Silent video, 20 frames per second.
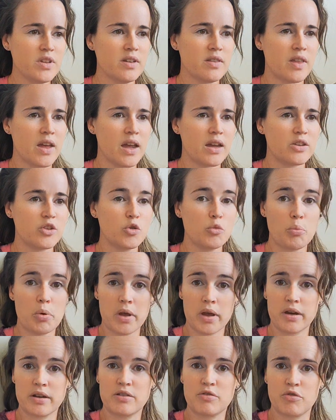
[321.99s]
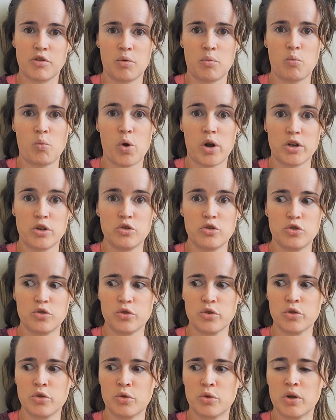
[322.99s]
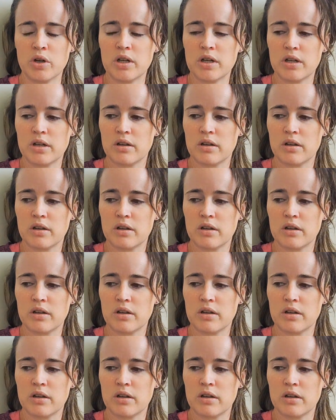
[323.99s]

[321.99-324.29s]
that you picked from what you grew,